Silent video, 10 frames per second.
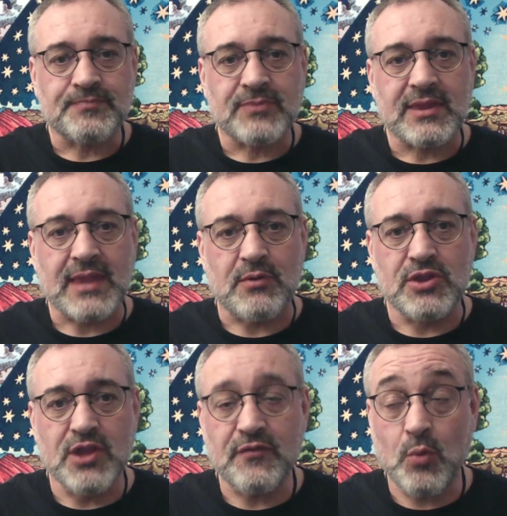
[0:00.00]
Now,
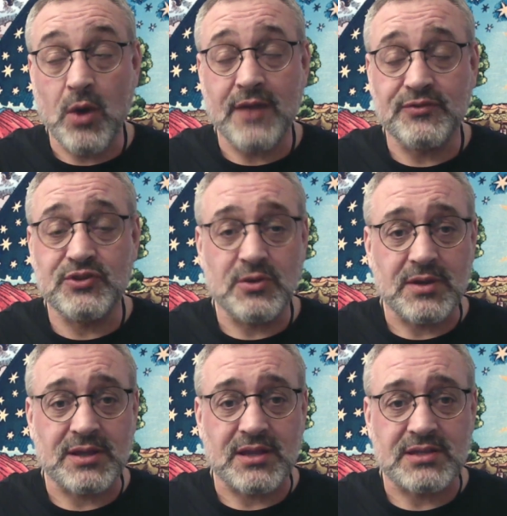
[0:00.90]
another way of
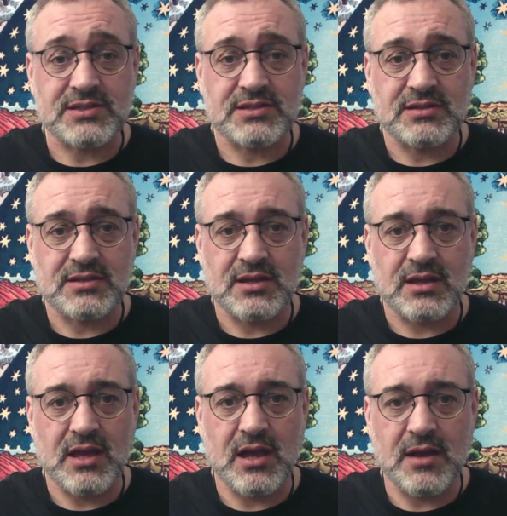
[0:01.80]
doing this
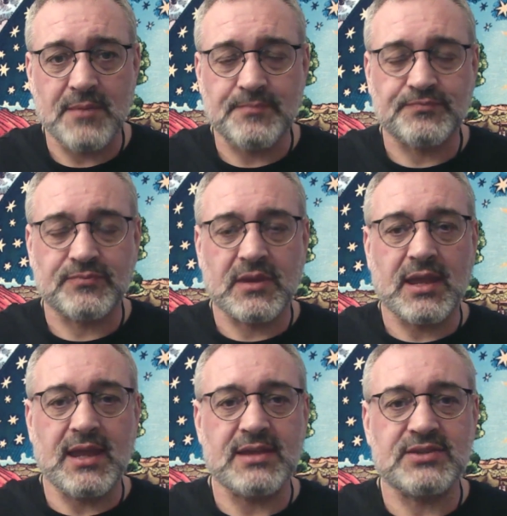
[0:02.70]

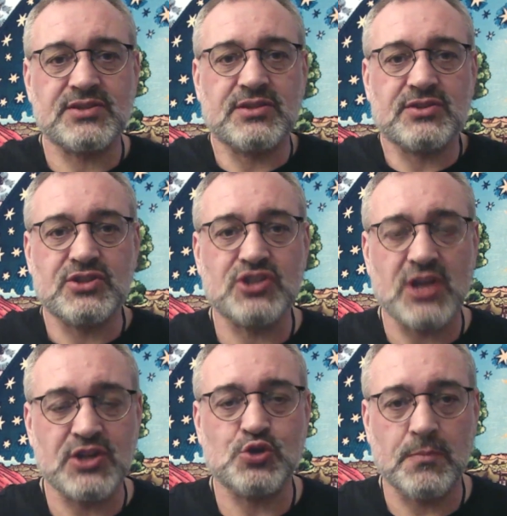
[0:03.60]
is to
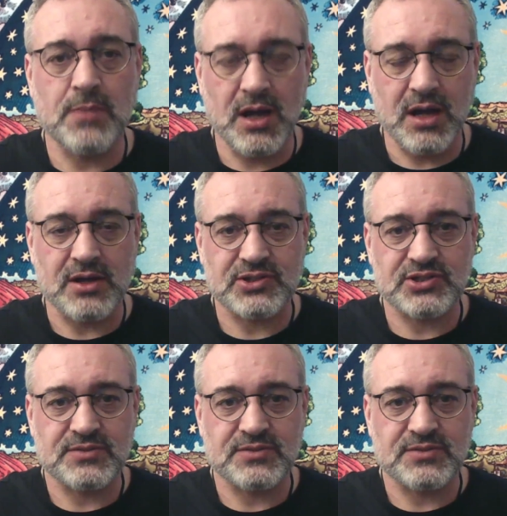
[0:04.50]
change your past.